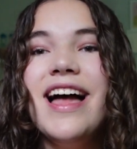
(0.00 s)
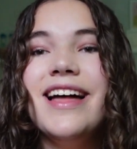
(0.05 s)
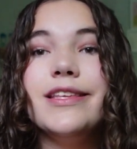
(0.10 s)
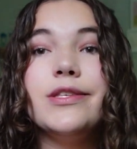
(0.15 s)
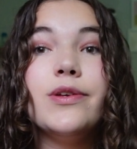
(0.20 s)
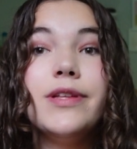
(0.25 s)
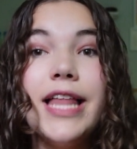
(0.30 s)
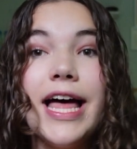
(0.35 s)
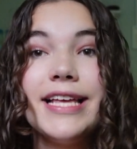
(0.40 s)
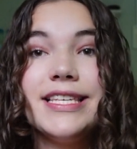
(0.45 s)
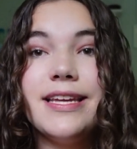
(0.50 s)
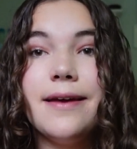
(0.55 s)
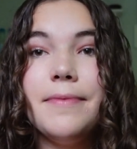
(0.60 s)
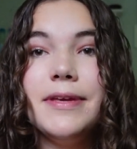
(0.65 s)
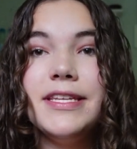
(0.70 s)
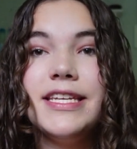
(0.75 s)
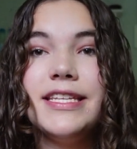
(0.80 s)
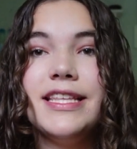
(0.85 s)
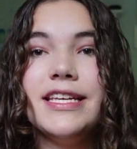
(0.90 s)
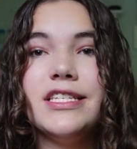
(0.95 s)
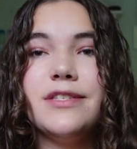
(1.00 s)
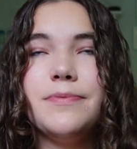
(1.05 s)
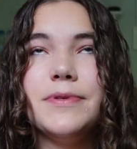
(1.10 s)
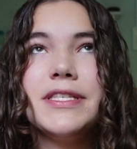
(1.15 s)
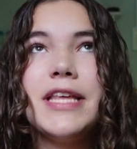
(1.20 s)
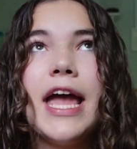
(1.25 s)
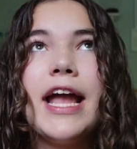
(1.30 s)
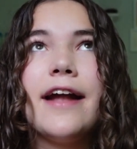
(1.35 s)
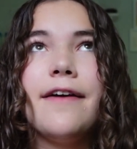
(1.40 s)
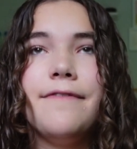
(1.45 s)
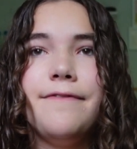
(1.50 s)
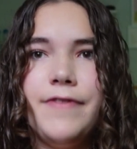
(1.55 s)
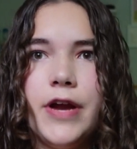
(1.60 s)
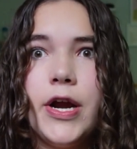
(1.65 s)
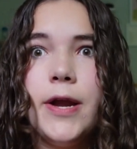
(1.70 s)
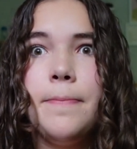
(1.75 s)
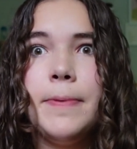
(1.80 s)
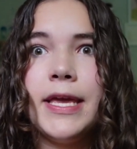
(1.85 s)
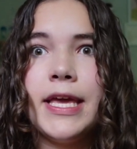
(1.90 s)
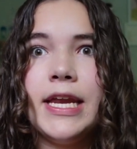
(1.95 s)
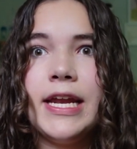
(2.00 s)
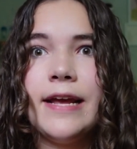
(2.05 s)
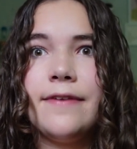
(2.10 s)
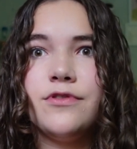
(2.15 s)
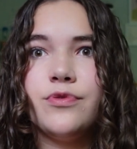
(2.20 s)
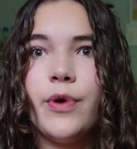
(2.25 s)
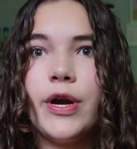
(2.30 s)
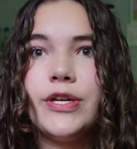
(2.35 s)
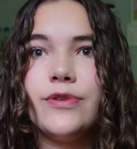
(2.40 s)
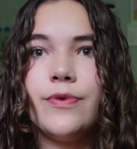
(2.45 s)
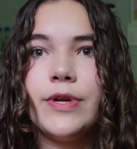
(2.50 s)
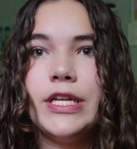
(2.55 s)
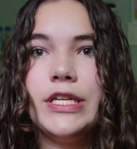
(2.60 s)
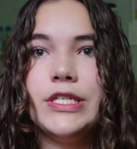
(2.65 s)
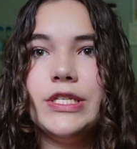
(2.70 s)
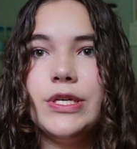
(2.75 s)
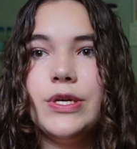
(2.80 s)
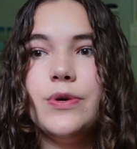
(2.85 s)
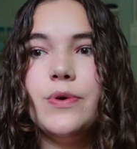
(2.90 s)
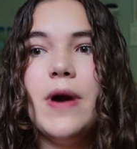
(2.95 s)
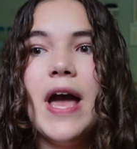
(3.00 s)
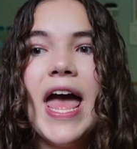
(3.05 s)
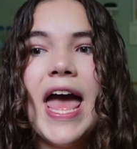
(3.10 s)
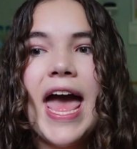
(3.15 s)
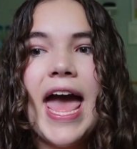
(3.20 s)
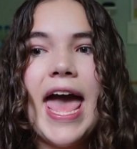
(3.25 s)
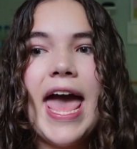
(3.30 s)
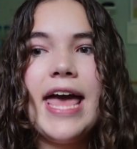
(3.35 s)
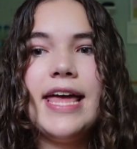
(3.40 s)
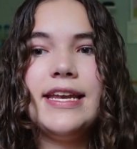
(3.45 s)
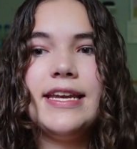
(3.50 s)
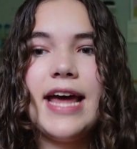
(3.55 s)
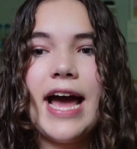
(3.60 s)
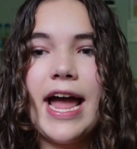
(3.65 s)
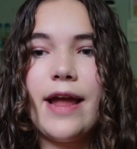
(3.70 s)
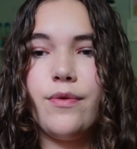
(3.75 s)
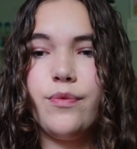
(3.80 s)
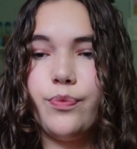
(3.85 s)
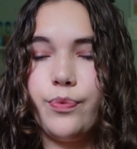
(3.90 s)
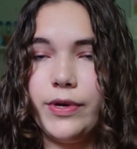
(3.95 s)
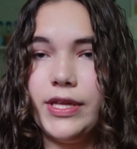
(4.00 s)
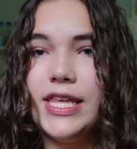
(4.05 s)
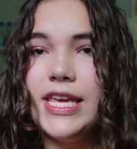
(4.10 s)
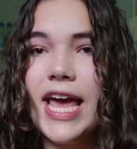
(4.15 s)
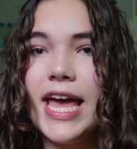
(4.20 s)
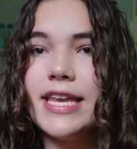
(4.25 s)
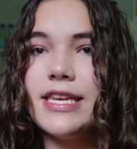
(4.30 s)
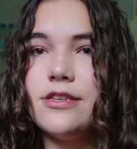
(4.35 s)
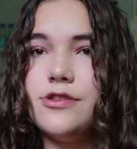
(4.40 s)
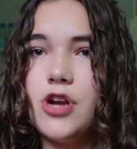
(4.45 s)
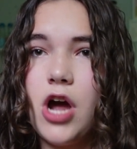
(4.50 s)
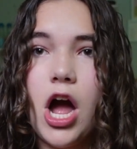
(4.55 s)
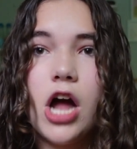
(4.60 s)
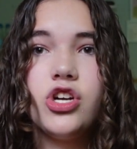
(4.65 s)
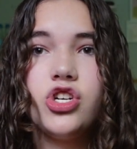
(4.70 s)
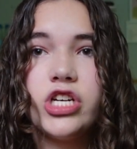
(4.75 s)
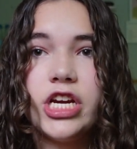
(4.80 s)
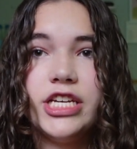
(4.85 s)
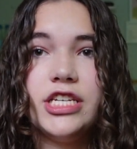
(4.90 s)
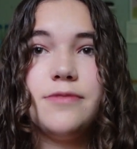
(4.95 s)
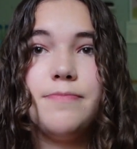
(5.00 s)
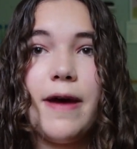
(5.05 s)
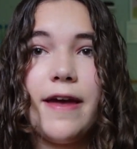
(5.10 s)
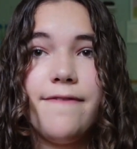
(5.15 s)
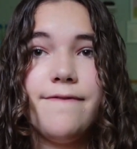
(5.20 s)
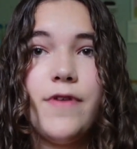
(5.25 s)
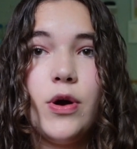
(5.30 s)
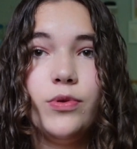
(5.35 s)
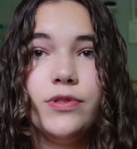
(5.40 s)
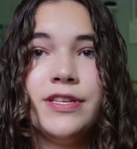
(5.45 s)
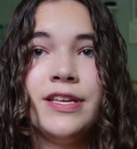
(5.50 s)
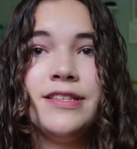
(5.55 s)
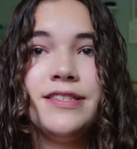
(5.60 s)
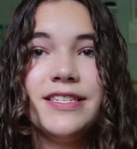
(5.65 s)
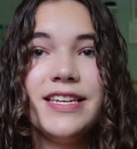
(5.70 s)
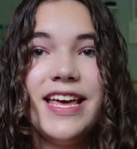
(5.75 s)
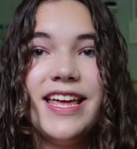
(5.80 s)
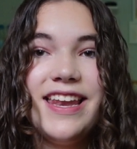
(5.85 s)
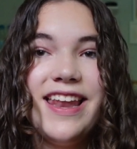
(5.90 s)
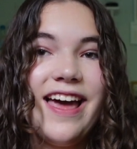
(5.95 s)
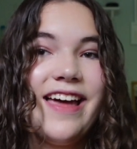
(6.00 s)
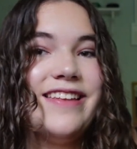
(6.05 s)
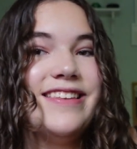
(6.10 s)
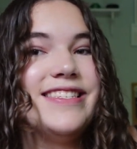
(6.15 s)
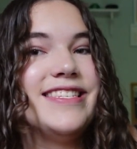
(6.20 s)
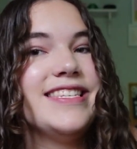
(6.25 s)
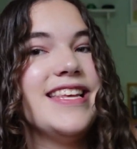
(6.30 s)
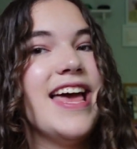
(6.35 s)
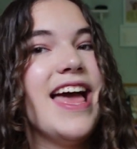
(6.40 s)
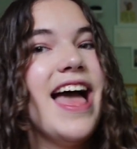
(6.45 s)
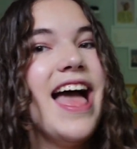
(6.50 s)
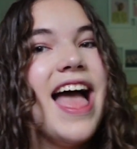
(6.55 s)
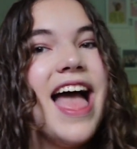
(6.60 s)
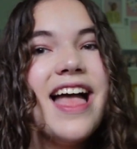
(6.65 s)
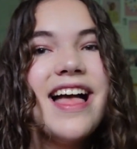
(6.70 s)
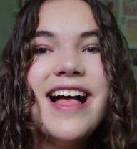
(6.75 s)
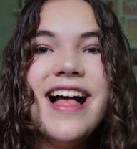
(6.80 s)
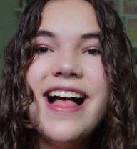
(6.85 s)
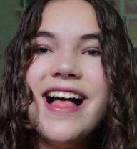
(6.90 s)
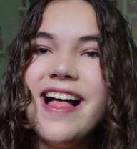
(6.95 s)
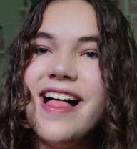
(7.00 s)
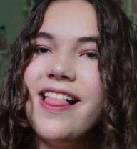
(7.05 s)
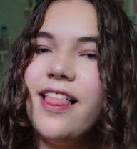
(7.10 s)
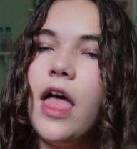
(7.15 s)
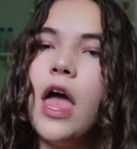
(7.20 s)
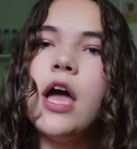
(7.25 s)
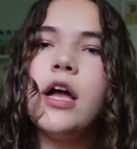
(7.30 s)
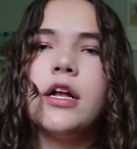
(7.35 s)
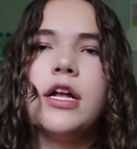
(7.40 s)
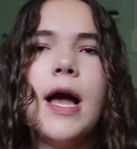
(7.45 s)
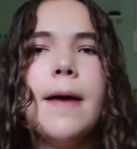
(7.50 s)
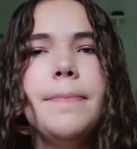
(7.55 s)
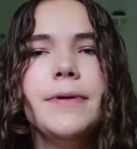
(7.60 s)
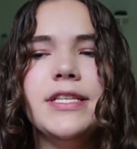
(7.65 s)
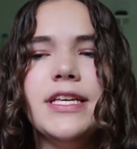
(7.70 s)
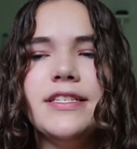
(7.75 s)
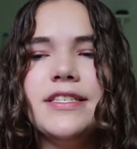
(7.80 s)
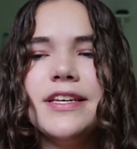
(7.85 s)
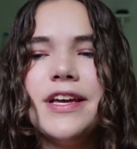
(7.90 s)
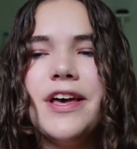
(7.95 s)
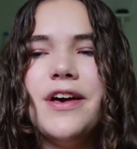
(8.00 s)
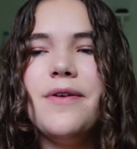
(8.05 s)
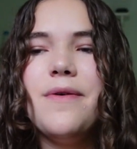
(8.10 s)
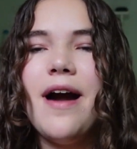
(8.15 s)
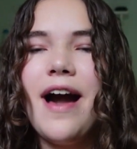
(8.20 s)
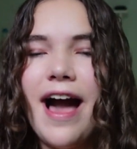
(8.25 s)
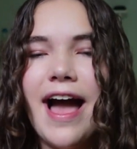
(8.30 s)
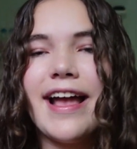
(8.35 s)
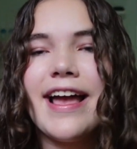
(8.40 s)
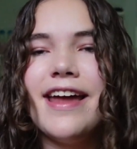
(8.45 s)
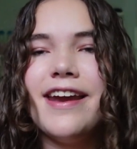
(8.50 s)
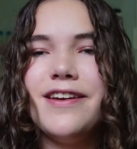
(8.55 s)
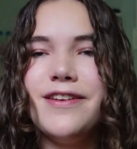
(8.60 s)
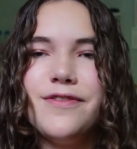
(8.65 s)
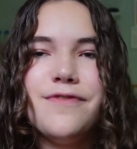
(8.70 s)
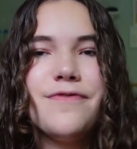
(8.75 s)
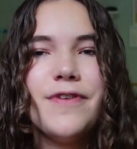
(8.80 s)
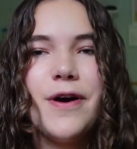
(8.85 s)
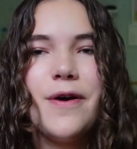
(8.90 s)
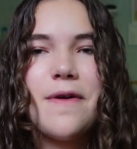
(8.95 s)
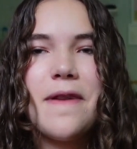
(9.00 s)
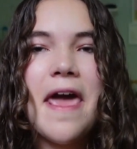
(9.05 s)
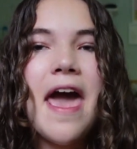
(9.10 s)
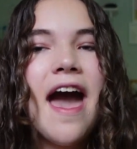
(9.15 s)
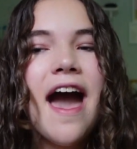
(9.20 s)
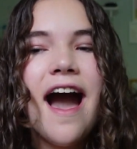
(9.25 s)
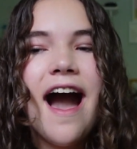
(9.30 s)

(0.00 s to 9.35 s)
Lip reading: So last time I did this was like very beginning of 2022 and I really had not changed my phone since then until a couple days ago I got a new phone.